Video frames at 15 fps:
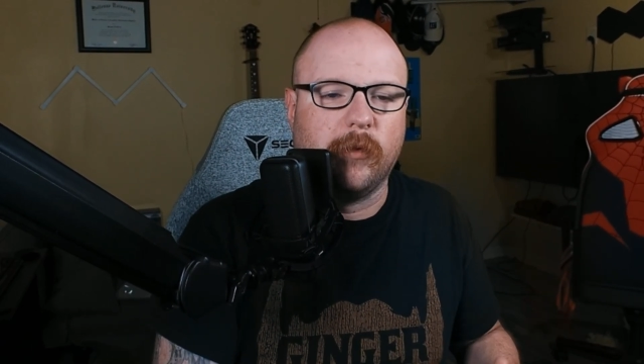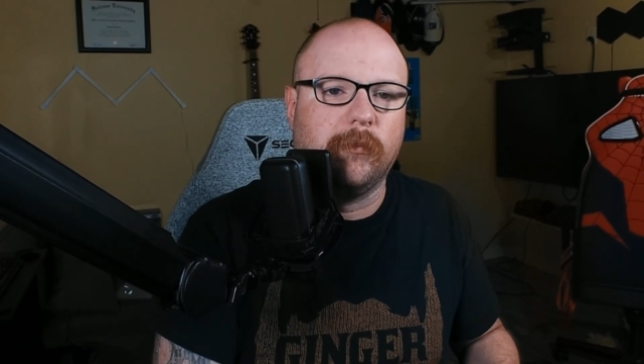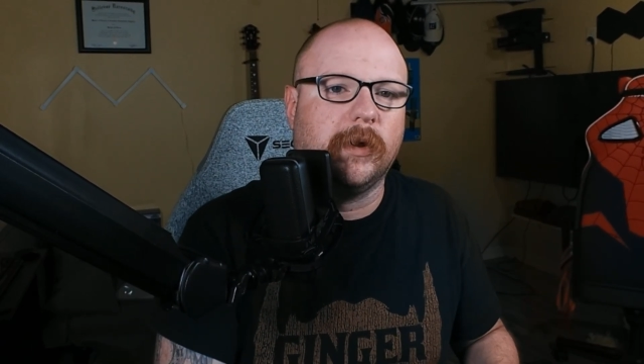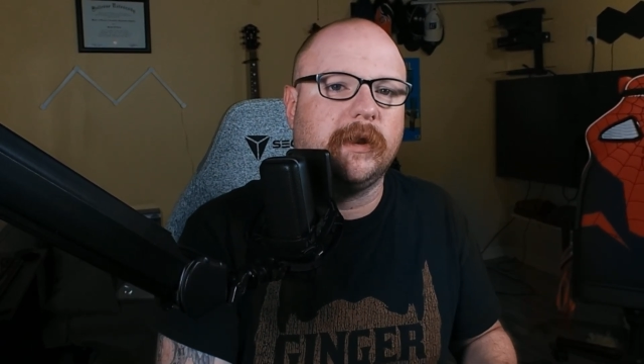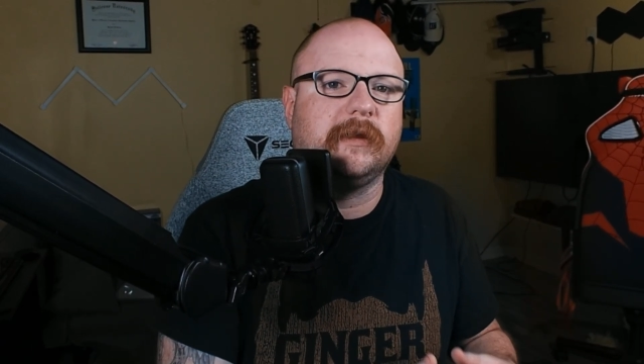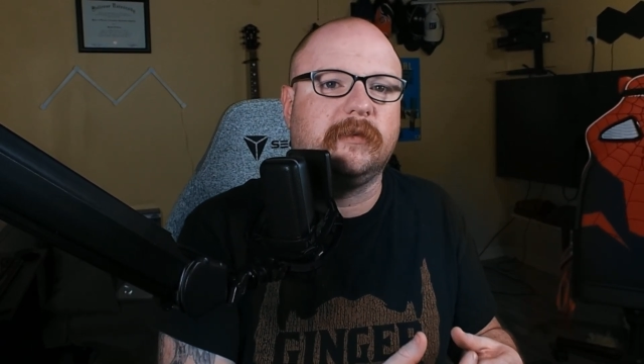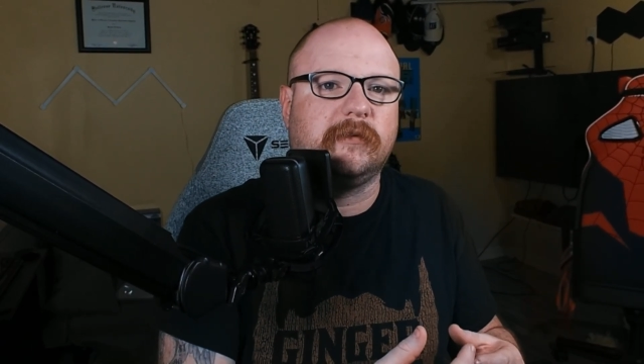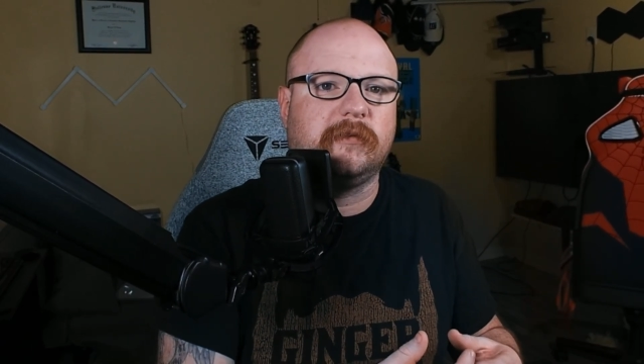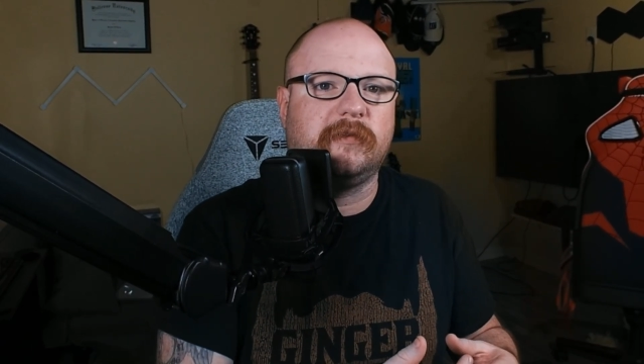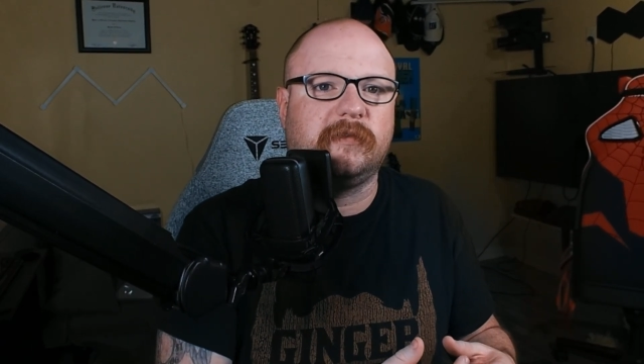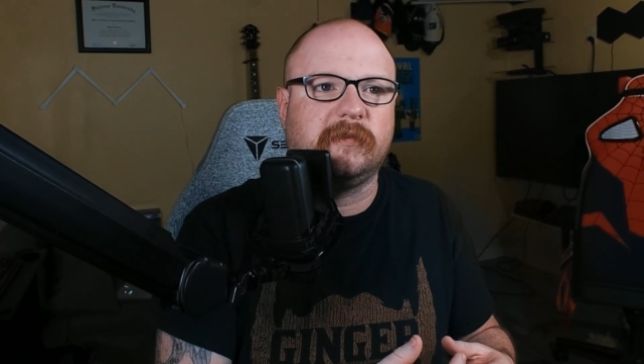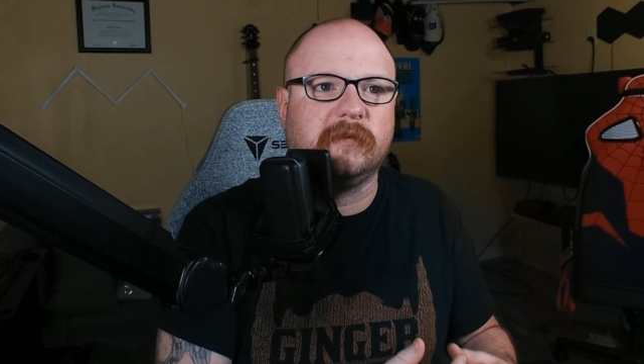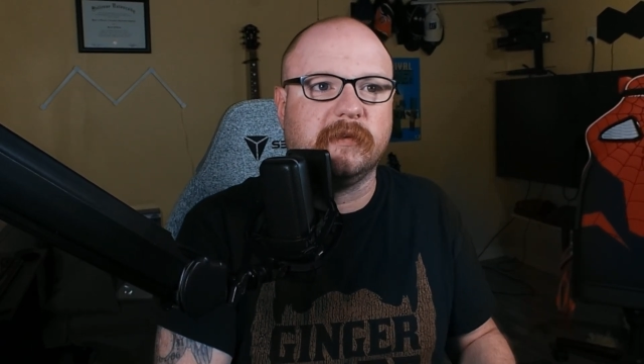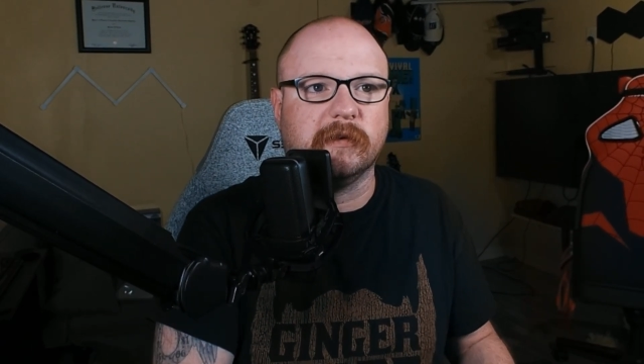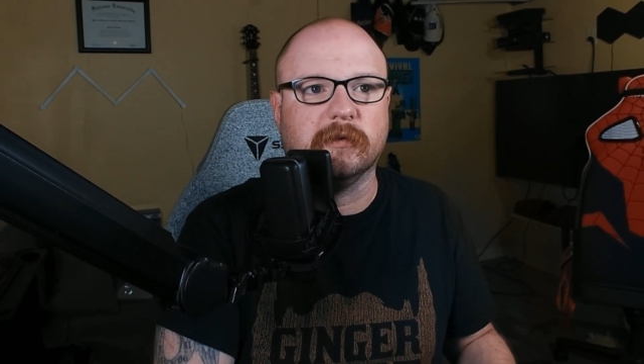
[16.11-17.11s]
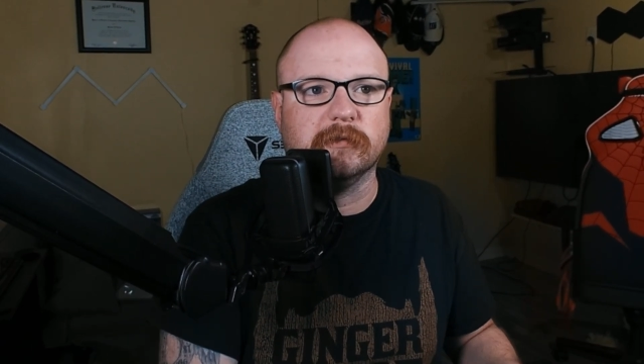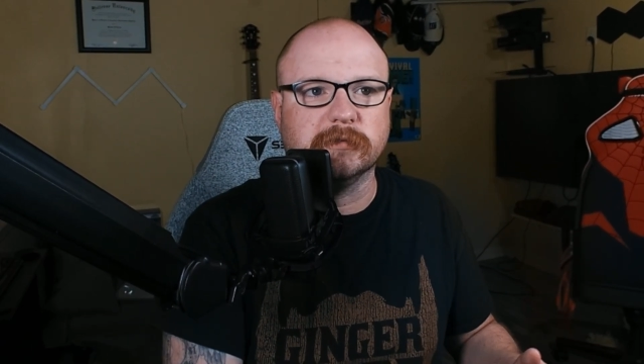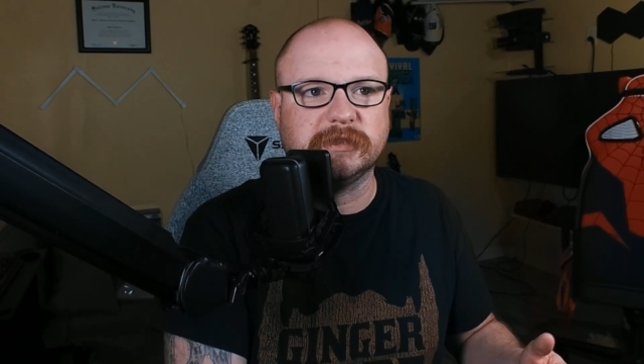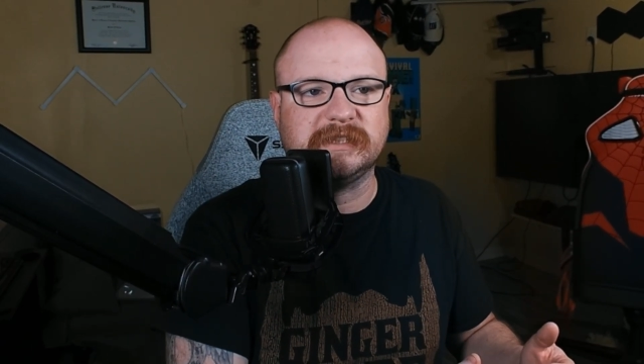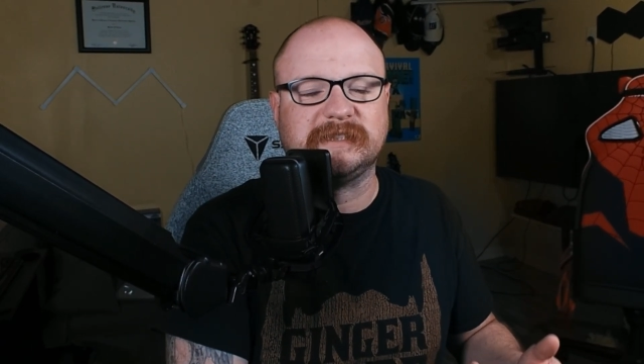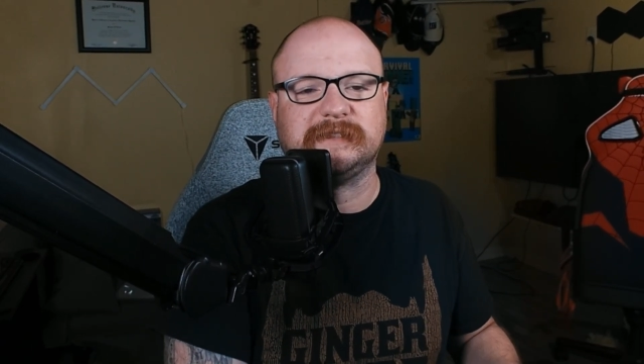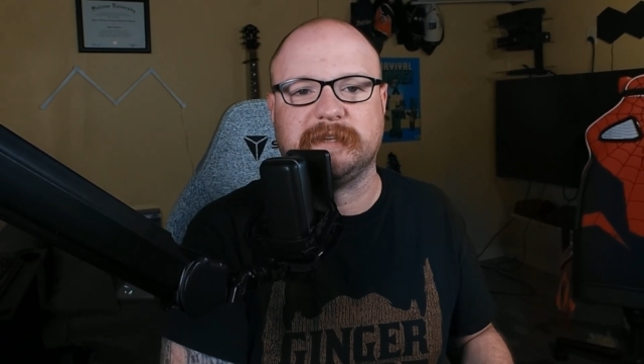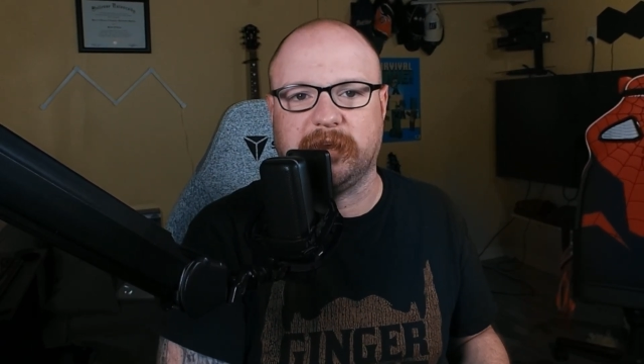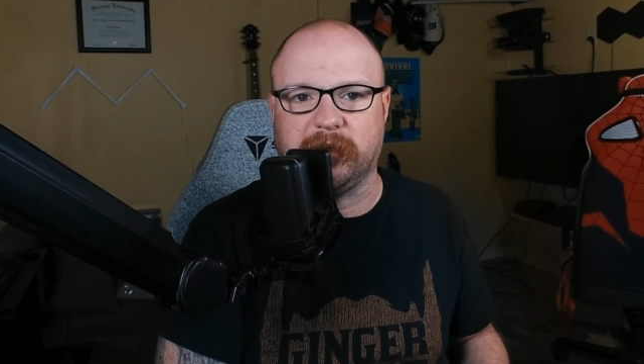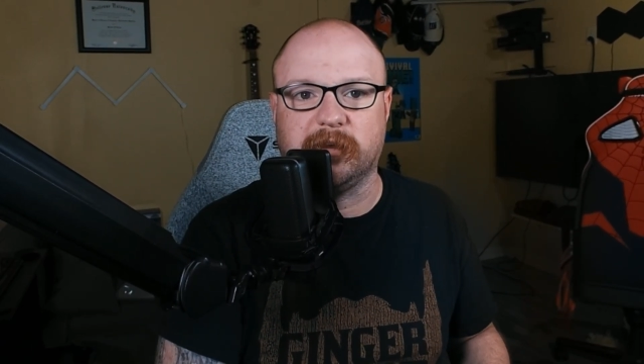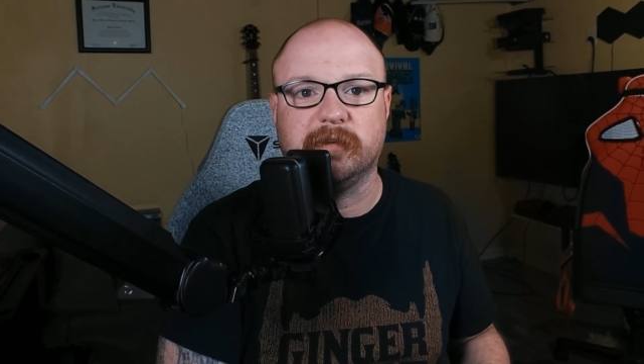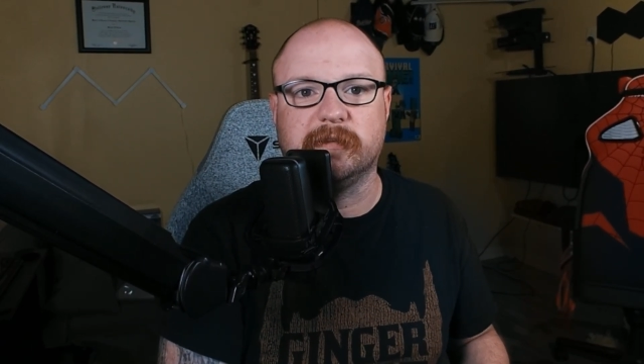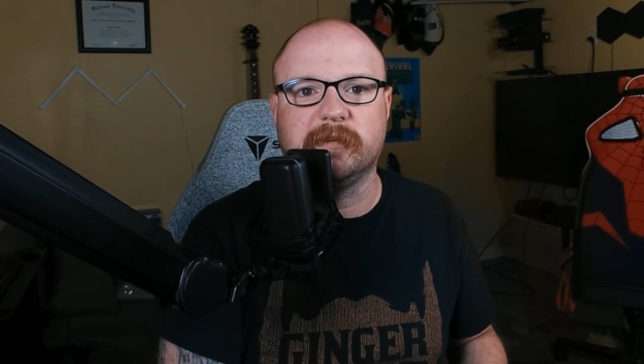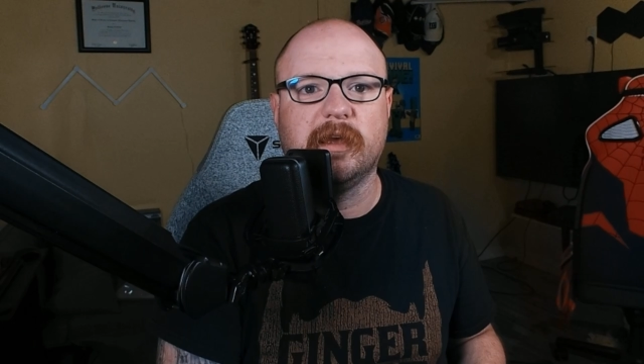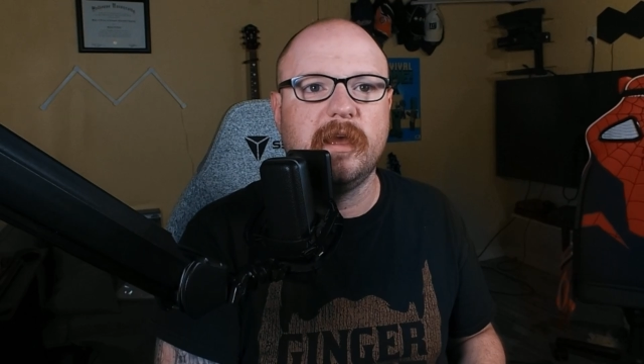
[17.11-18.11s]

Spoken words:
but it still stings.